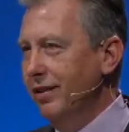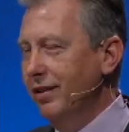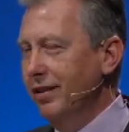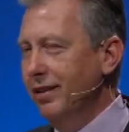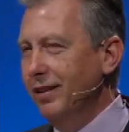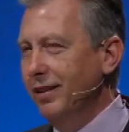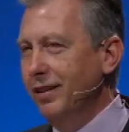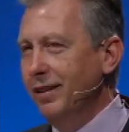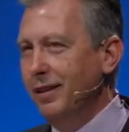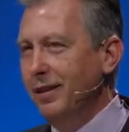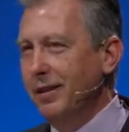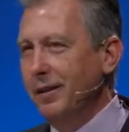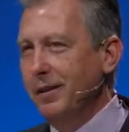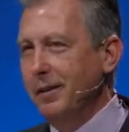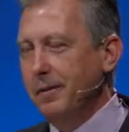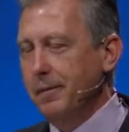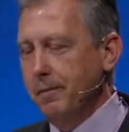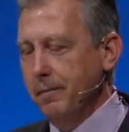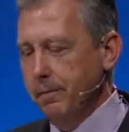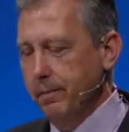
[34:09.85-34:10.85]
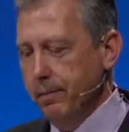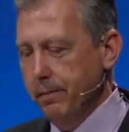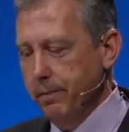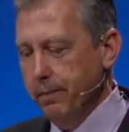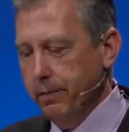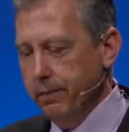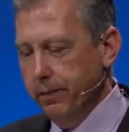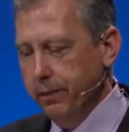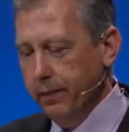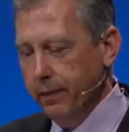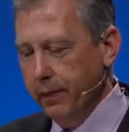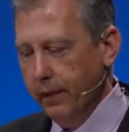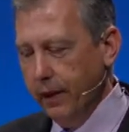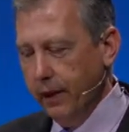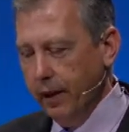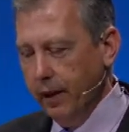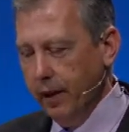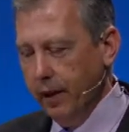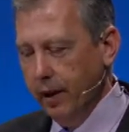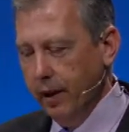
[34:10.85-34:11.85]

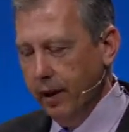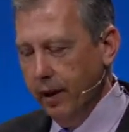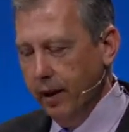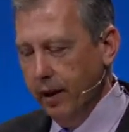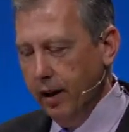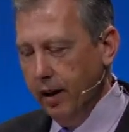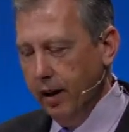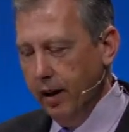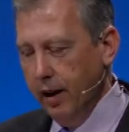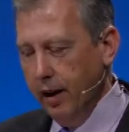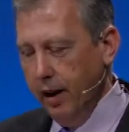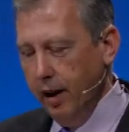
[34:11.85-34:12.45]
(no one is talking)